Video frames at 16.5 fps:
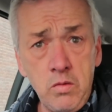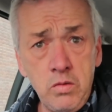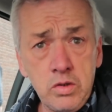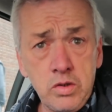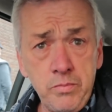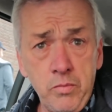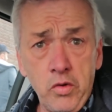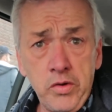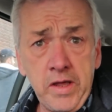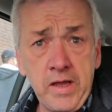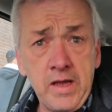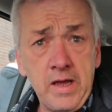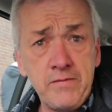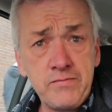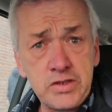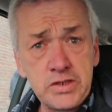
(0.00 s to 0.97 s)
Well, good
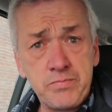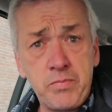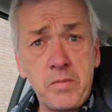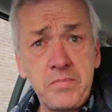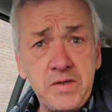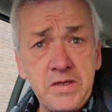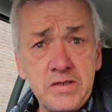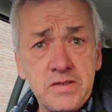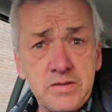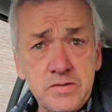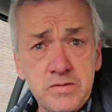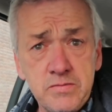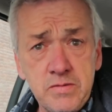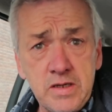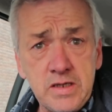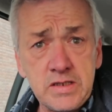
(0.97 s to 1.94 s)
morning. I've just popped
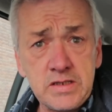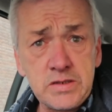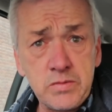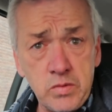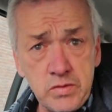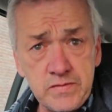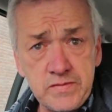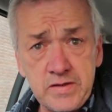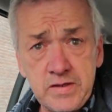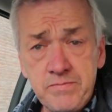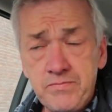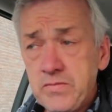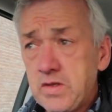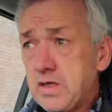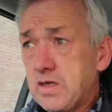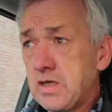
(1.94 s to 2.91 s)
into Swansea
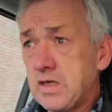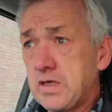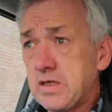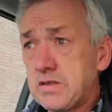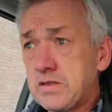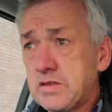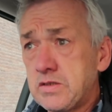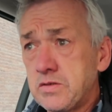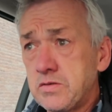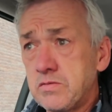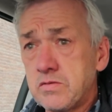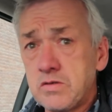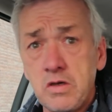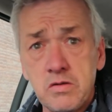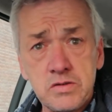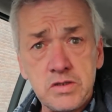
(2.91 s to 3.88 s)

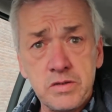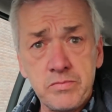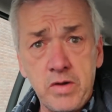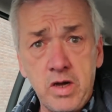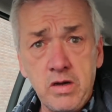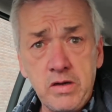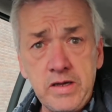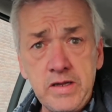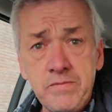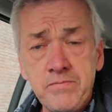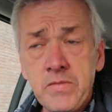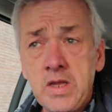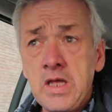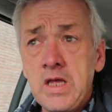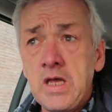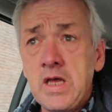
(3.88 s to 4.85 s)
to go to the market.
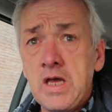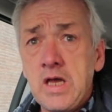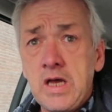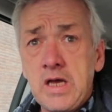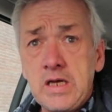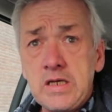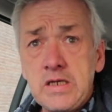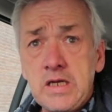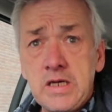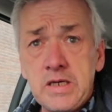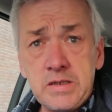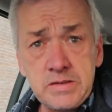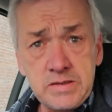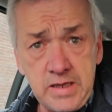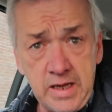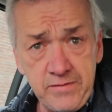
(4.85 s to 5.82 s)

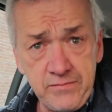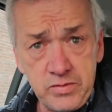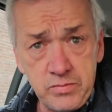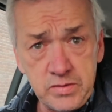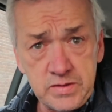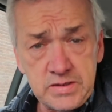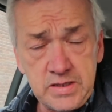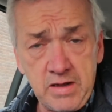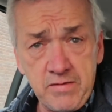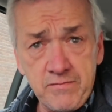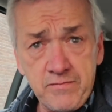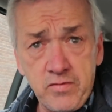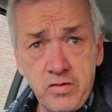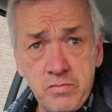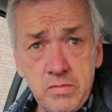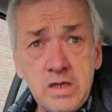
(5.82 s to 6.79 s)
David was
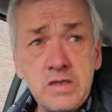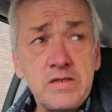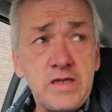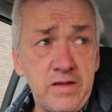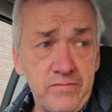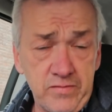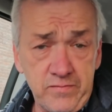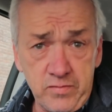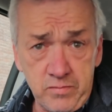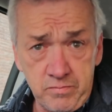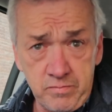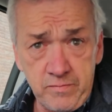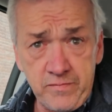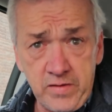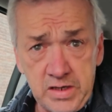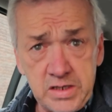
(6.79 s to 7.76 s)
down from David
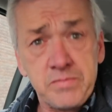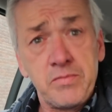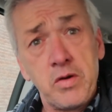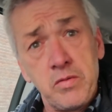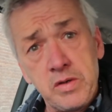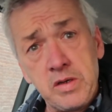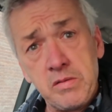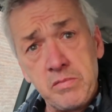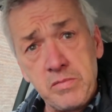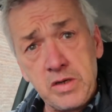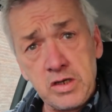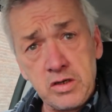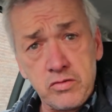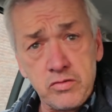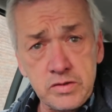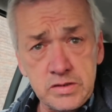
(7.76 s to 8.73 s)
from Vandemonium
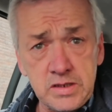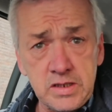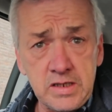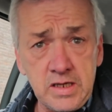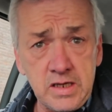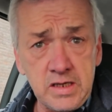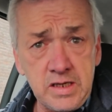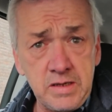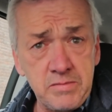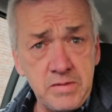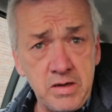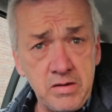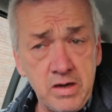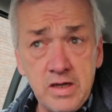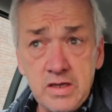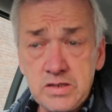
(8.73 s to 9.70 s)
and Cruising the Cut came
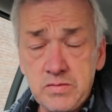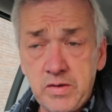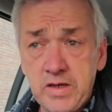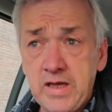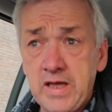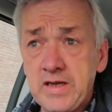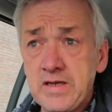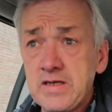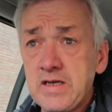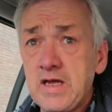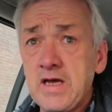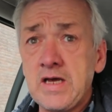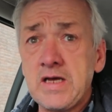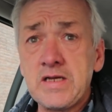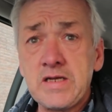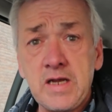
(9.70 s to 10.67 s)
down last weekend,
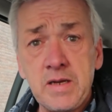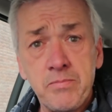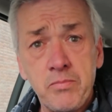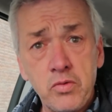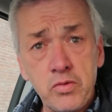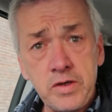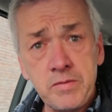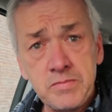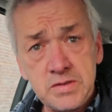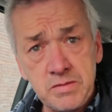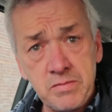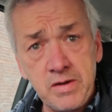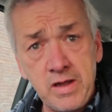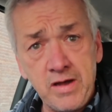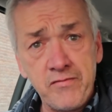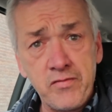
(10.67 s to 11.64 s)
and I bought him
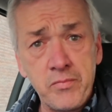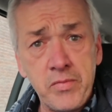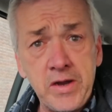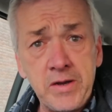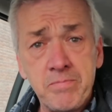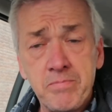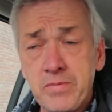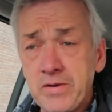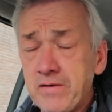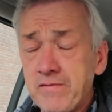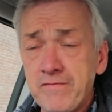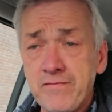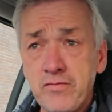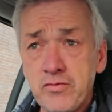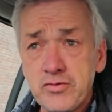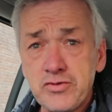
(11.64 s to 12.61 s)
some lava bread, but
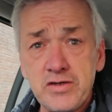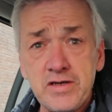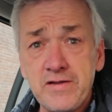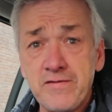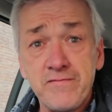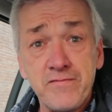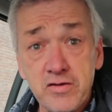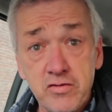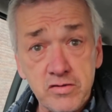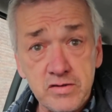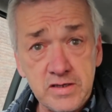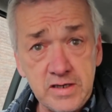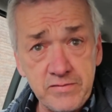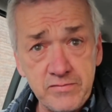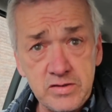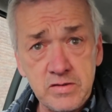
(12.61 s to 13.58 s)
unfortunately I forgot
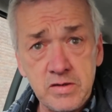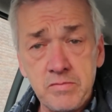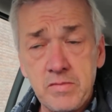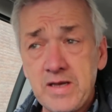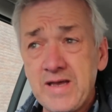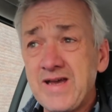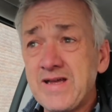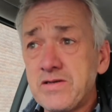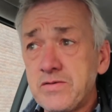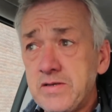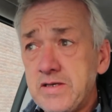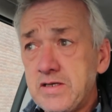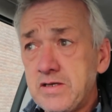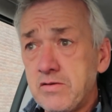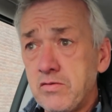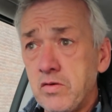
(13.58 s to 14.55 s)
to give it to him. I had to
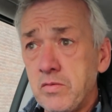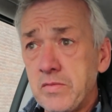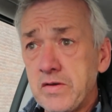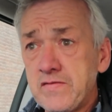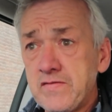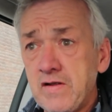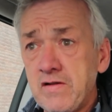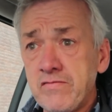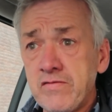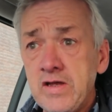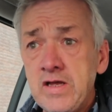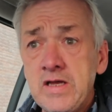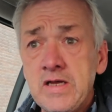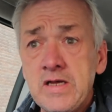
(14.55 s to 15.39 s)
eat it all myself.